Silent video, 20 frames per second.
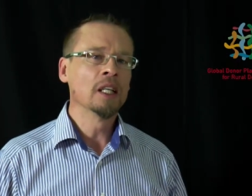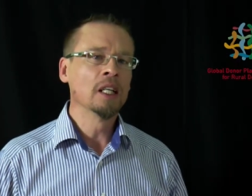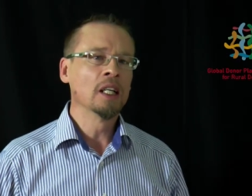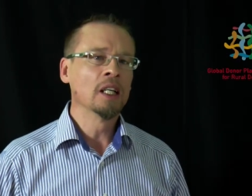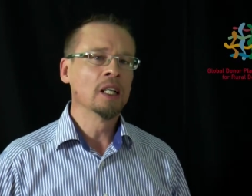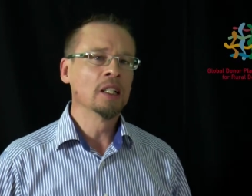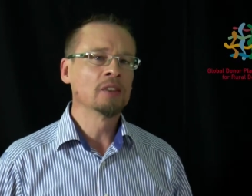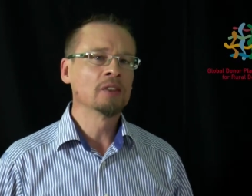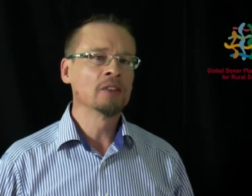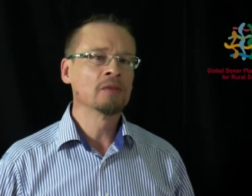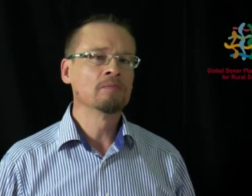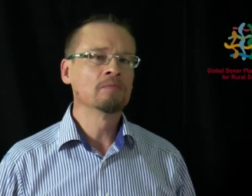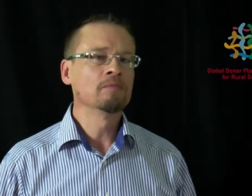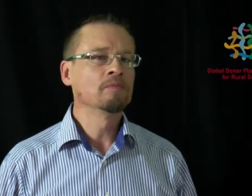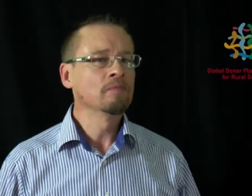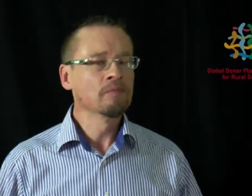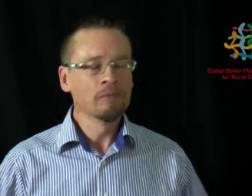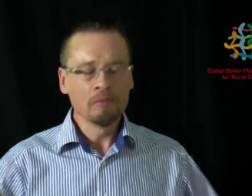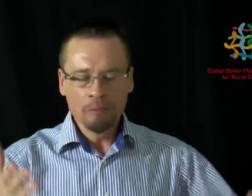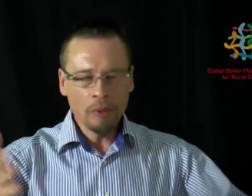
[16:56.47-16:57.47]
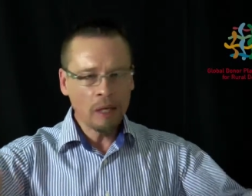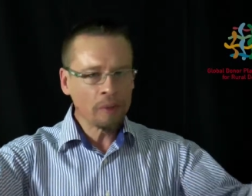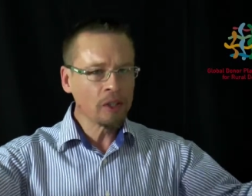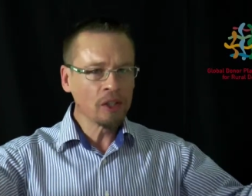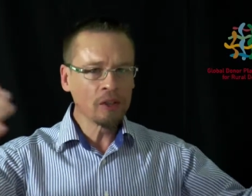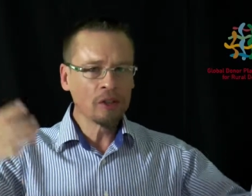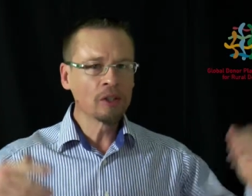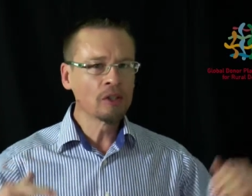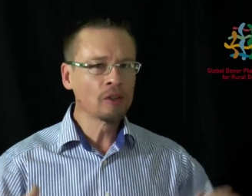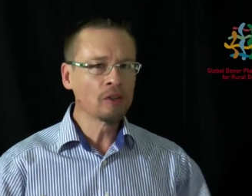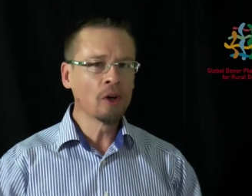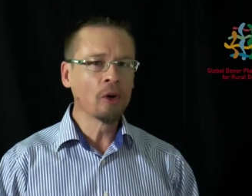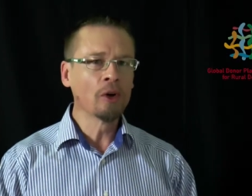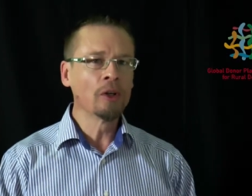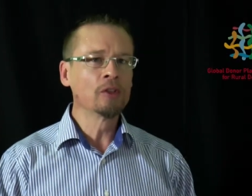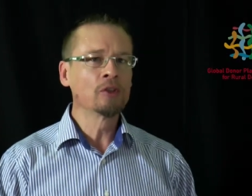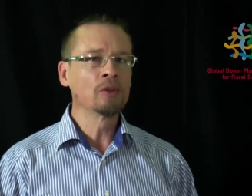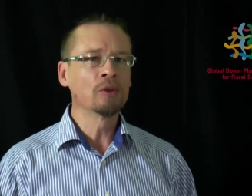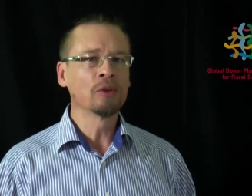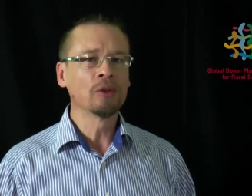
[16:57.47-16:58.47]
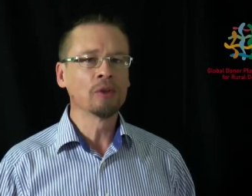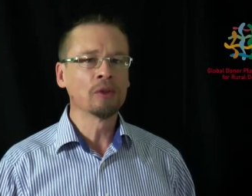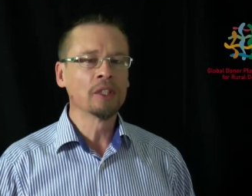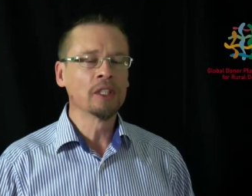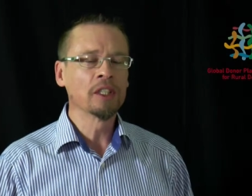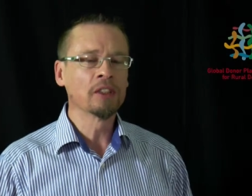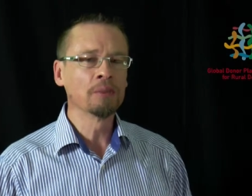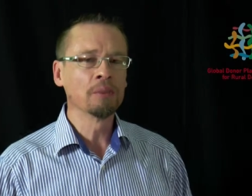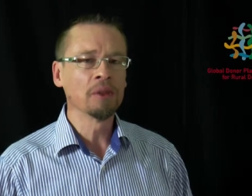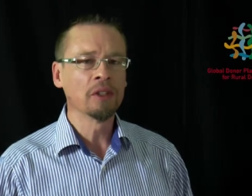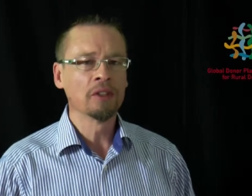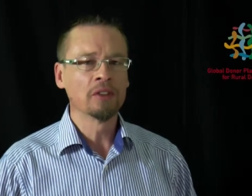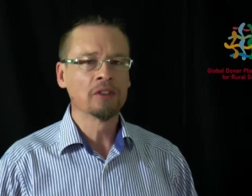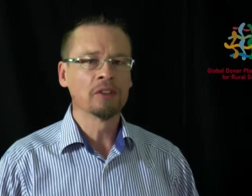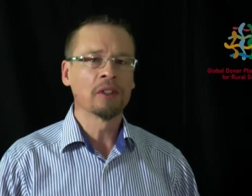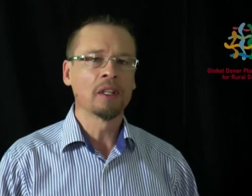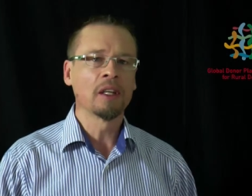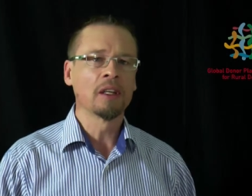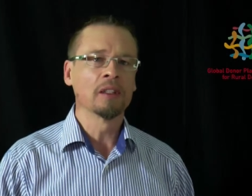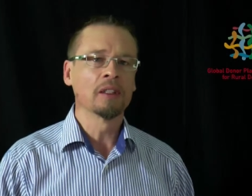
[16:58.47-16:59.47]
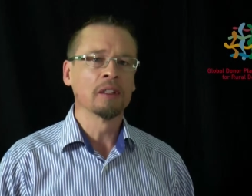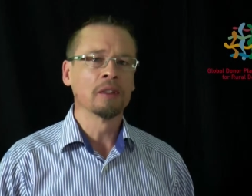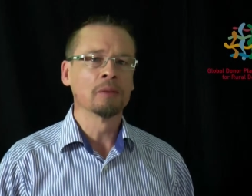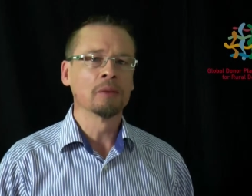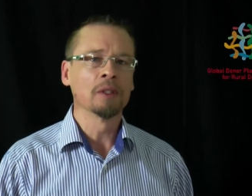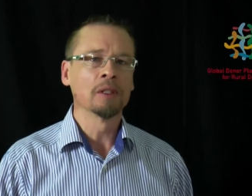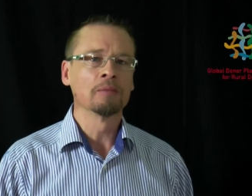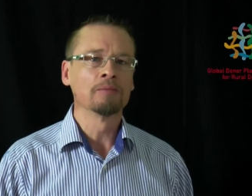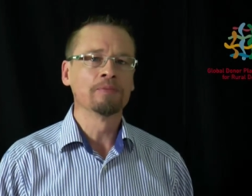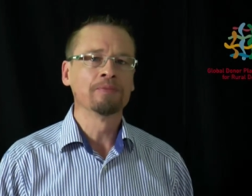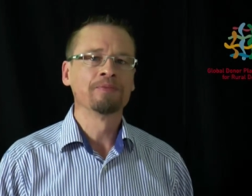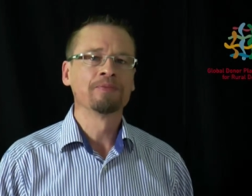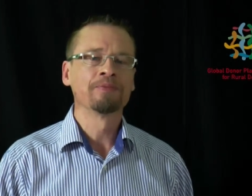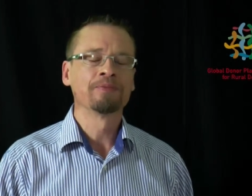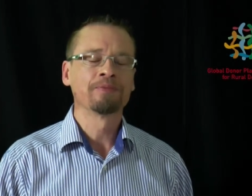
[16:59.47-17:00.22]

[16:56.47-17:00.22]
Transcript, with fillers: maybe you can go into your experience there a little bit.